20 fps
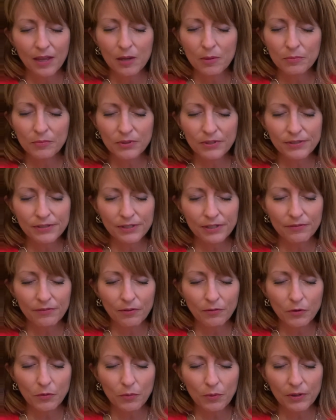Please give
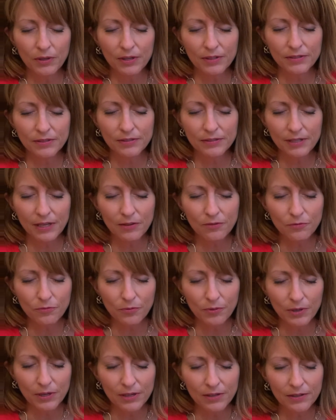everyone a safe
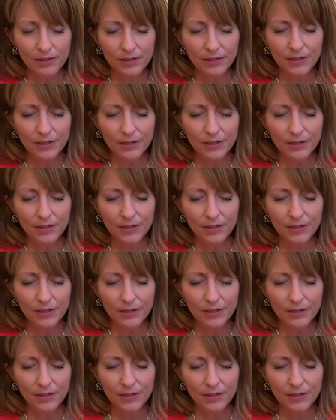week.